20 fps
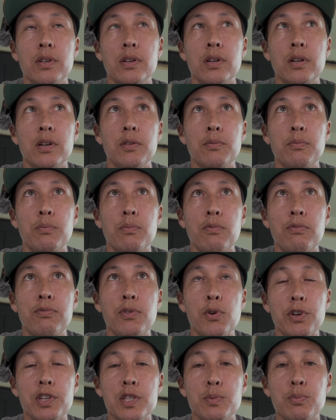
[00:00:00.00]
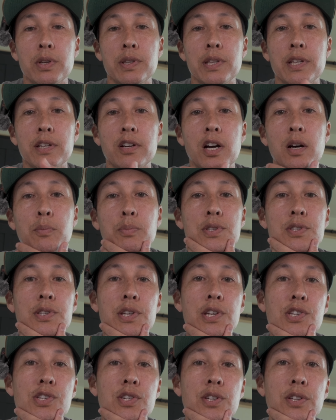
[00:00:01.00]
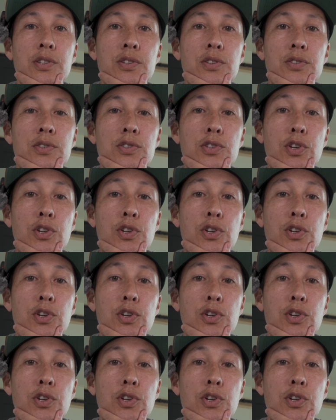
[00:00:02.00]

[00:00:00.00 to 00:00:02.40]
the focus breathing compensation